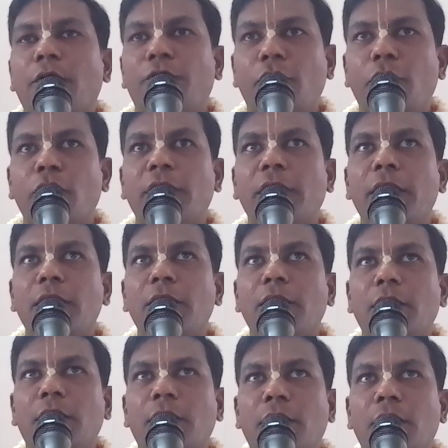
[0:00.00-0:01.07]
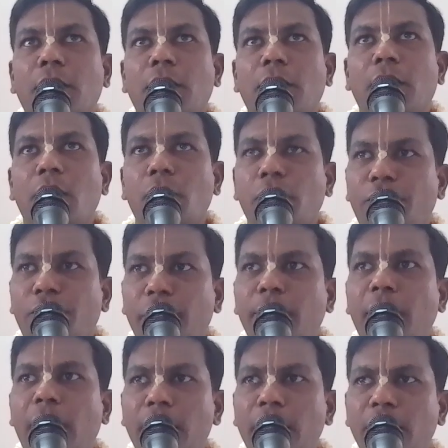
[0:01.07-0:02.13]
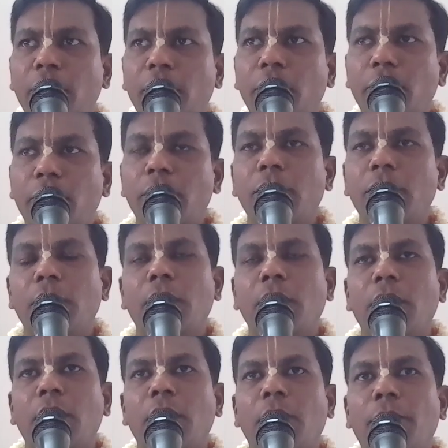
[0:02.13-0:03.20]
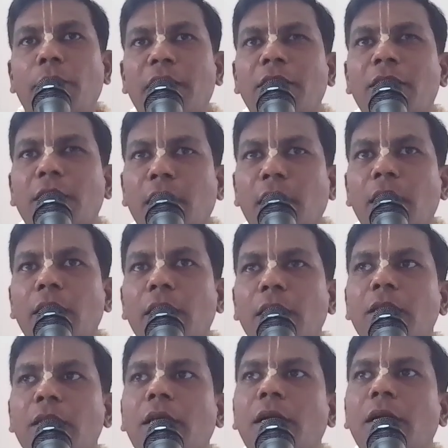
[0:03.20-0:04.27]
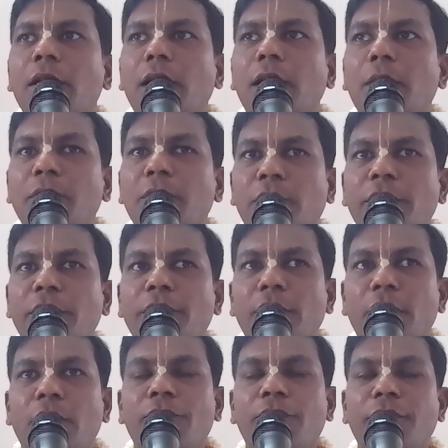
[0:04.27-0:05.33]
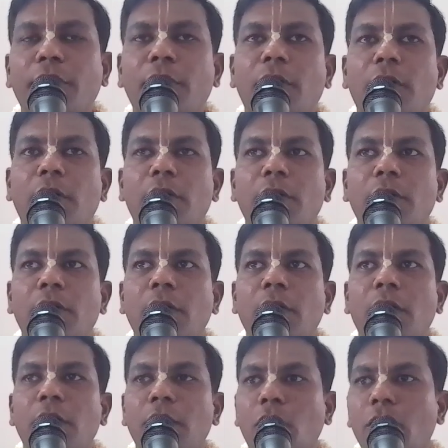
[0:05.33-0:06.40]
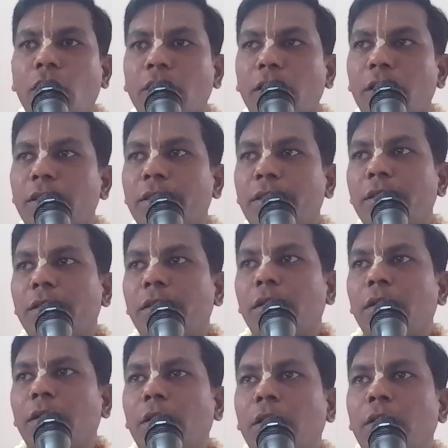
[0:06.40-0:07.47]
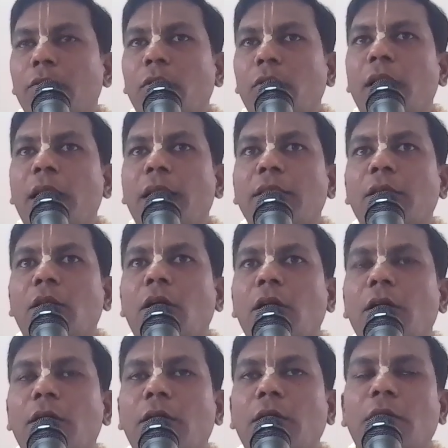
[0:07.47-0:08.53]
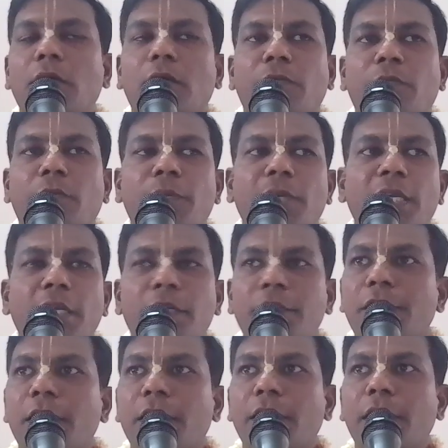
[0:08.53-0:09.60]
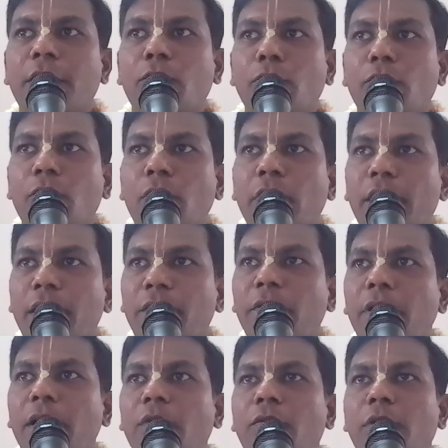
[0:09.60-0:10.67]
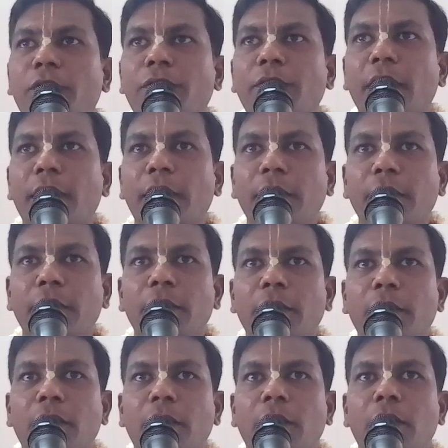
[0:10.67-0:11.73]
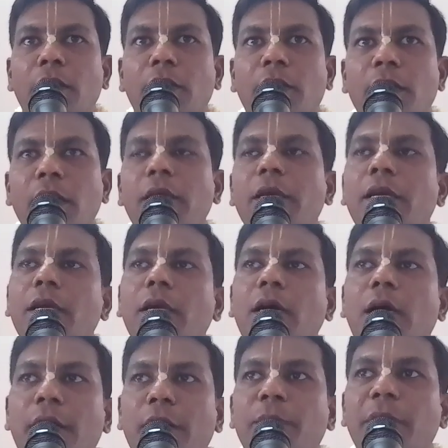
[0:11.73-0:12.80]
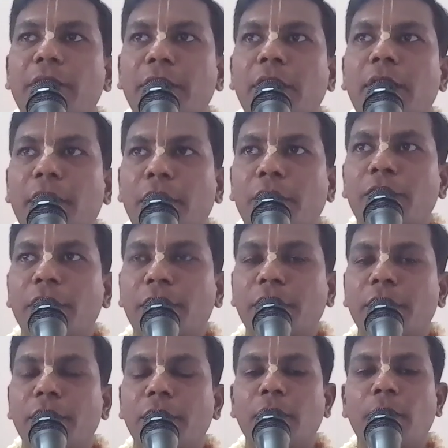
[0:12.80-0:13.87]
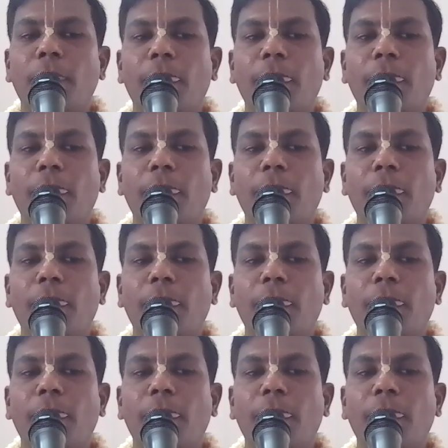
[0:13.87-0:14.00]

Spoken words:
Of course, he is out from ICU, but still he is under the observation of doctors. So he has not been instructed to go anywhere out of Delhi till he 100% recovers.